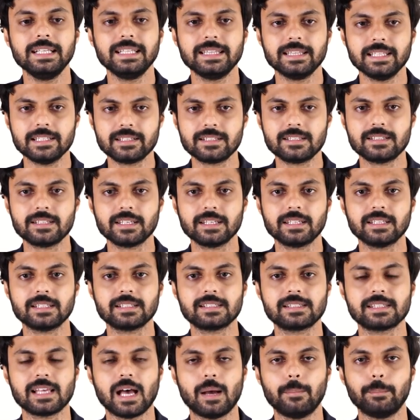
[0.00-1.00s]
Let's take
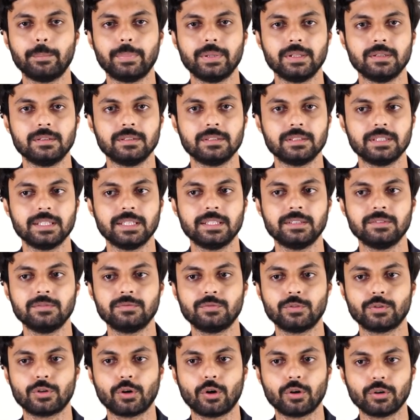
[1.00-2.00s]
example. In
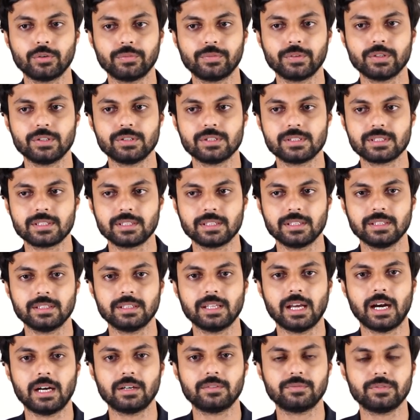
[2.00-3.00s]
photography, you can see
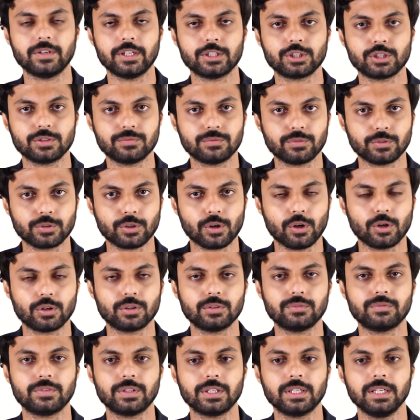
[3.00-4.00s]
that fashion
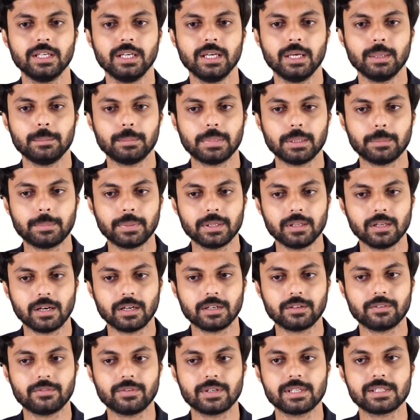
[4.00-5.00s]
photography, people
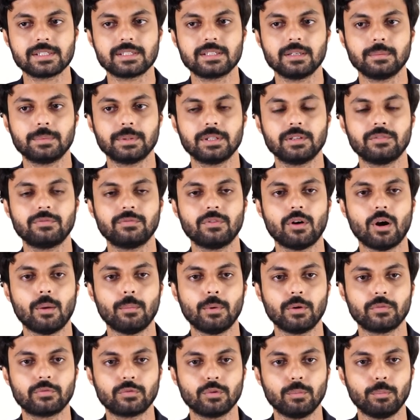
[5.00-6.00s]
are dressed up in a
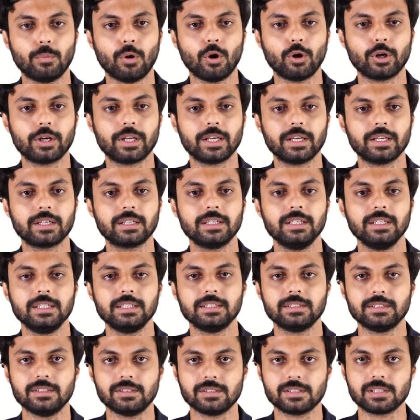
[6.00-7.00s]
form of robotic,
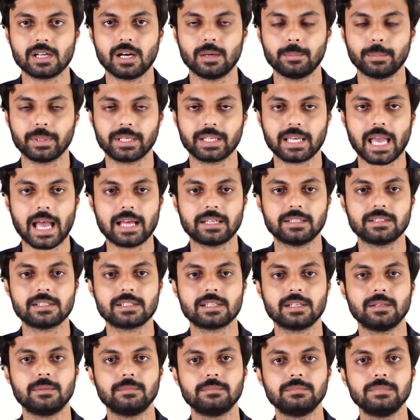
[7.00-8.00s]
there is a
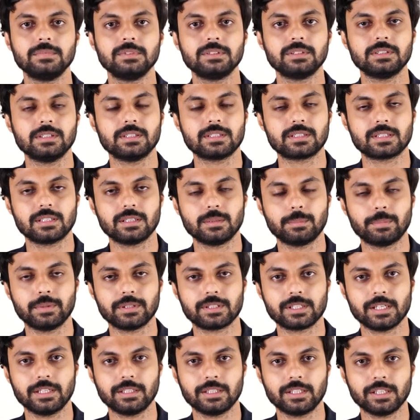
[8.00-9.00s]
mechanism, there is a
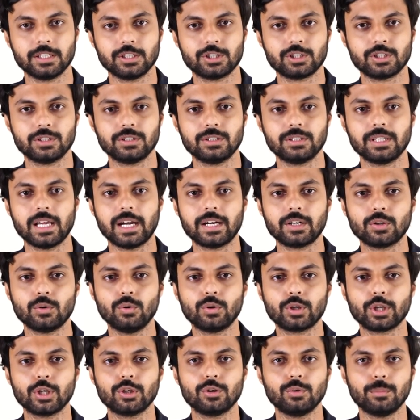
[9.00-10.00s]
representation that
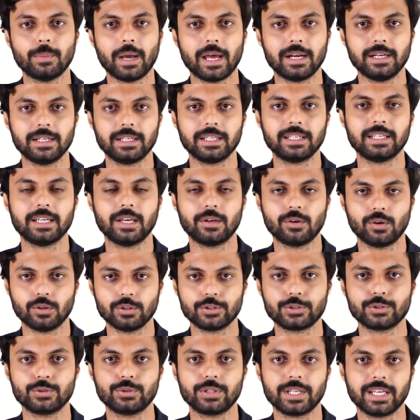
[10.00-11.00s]
okay, humanity can
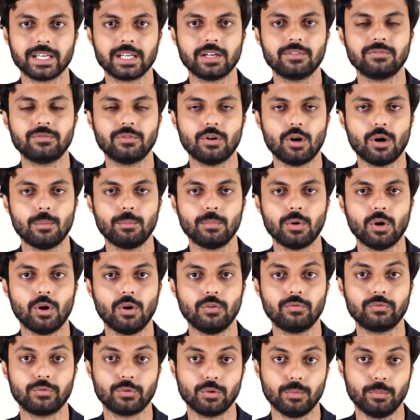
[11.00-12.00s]
also take a form
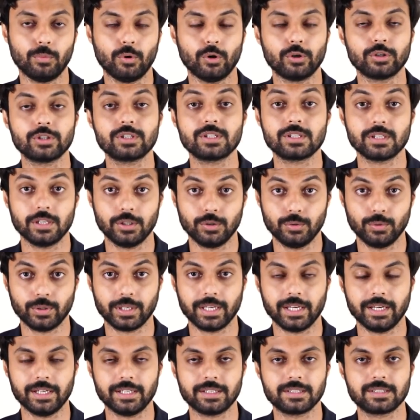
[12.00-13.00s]
of robot
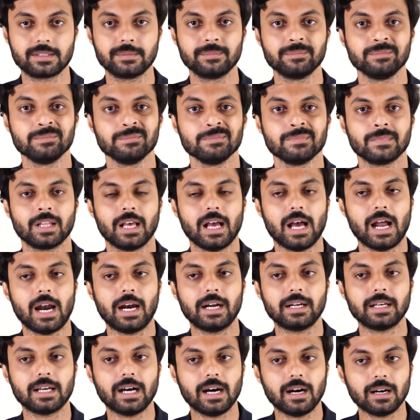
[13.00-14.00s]
surrogates
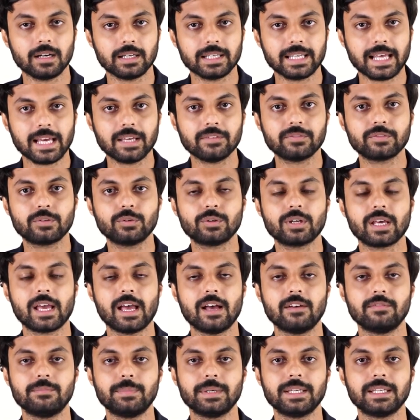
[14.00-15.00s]
and our life could
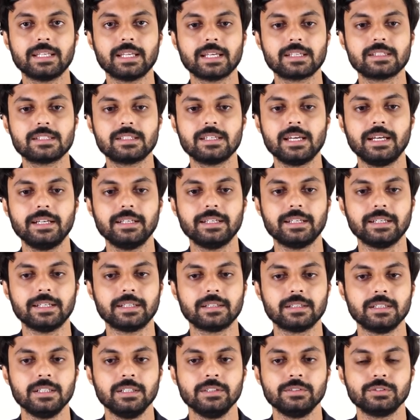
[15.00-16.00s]
have been
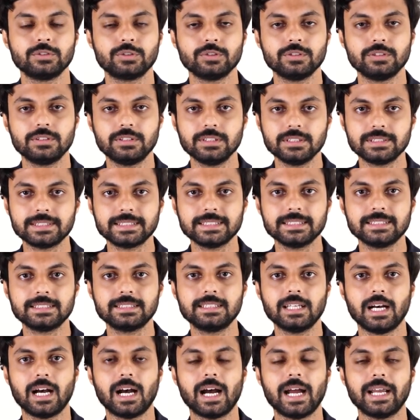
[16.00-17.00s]
extended. So this is
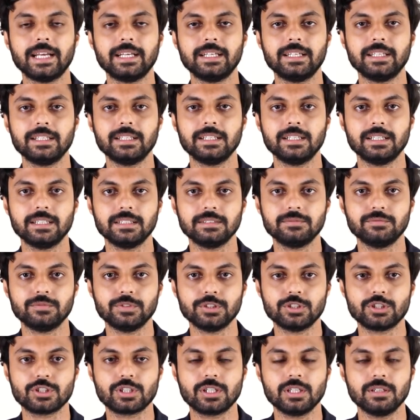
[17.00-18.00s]
the idea
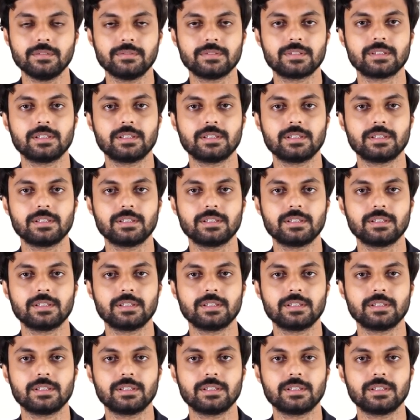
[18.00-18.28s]
which gives